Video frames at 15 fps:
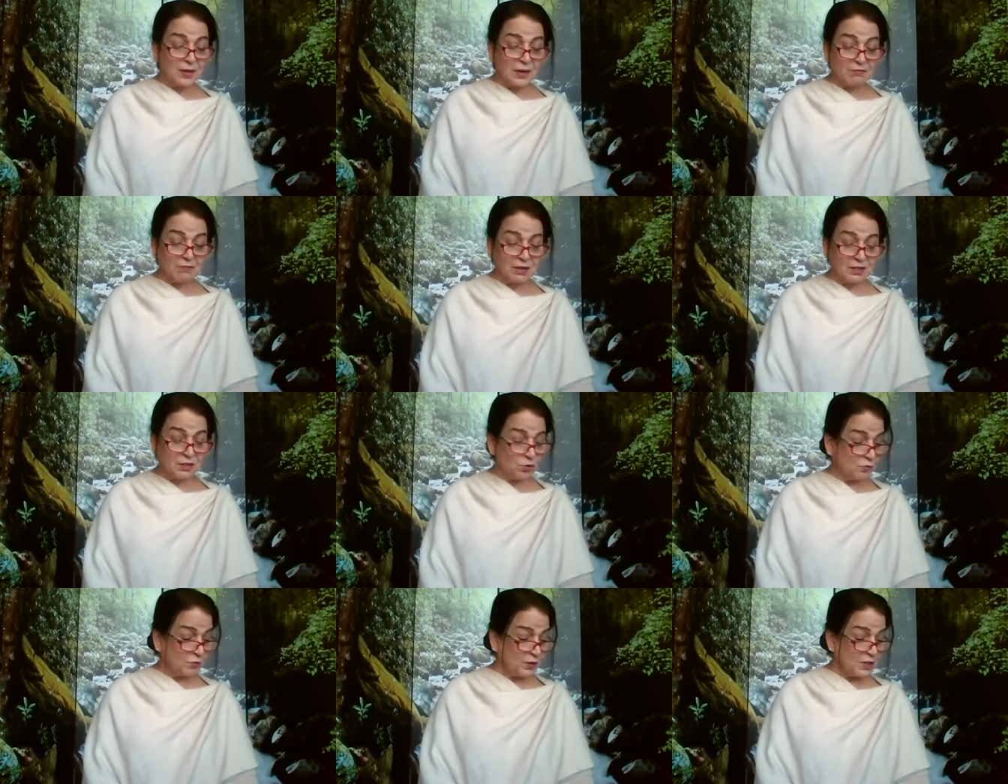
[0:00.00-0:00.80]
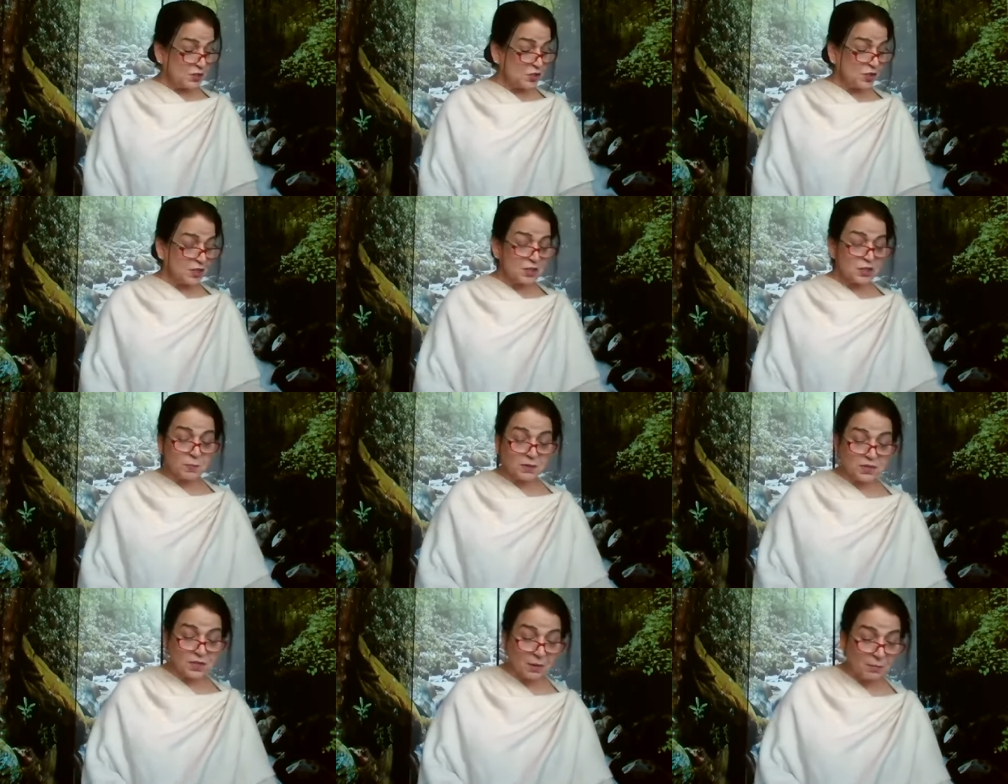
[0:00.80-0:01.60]
I wanted to finish this,
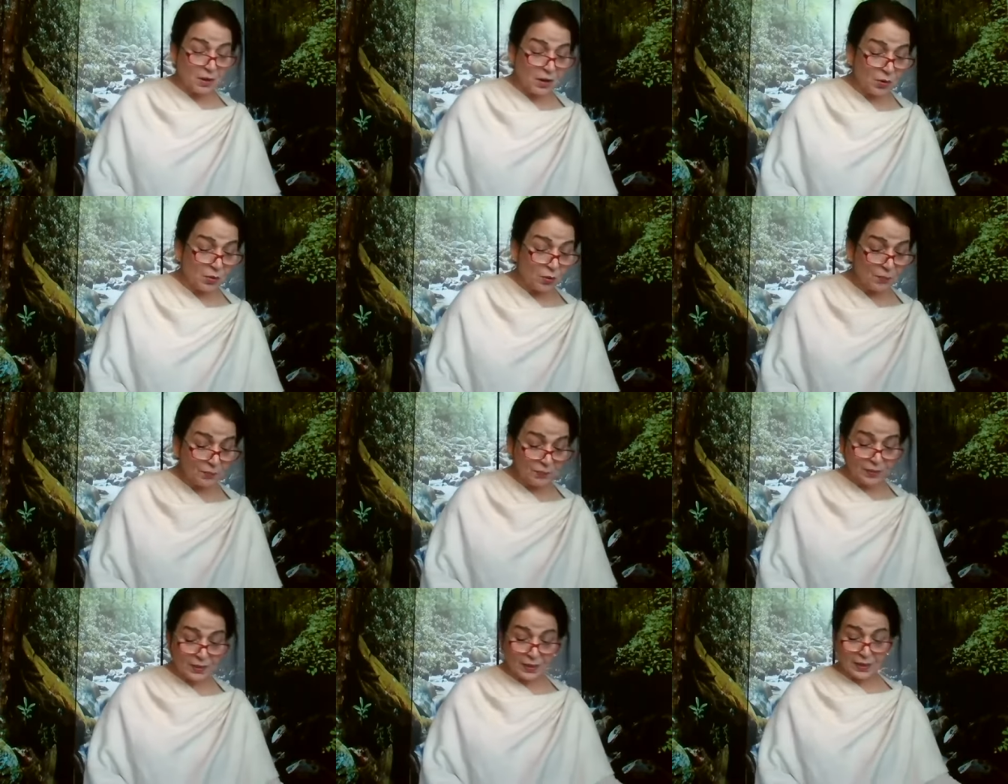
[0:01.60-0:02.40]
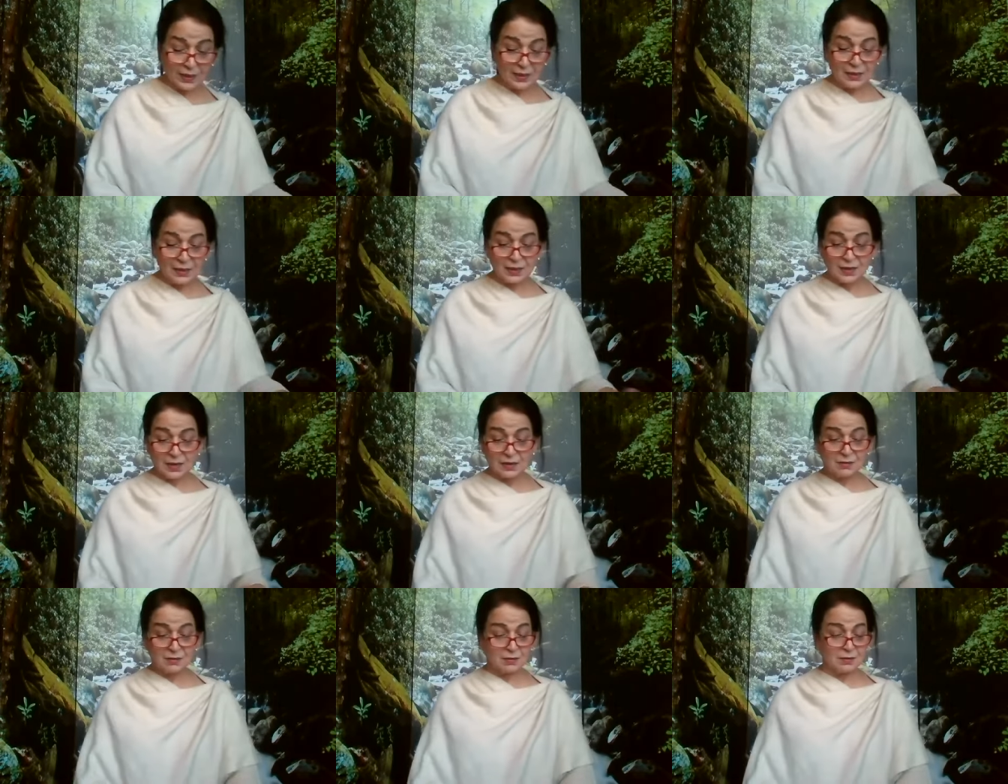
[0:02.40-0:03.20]
but somehow there are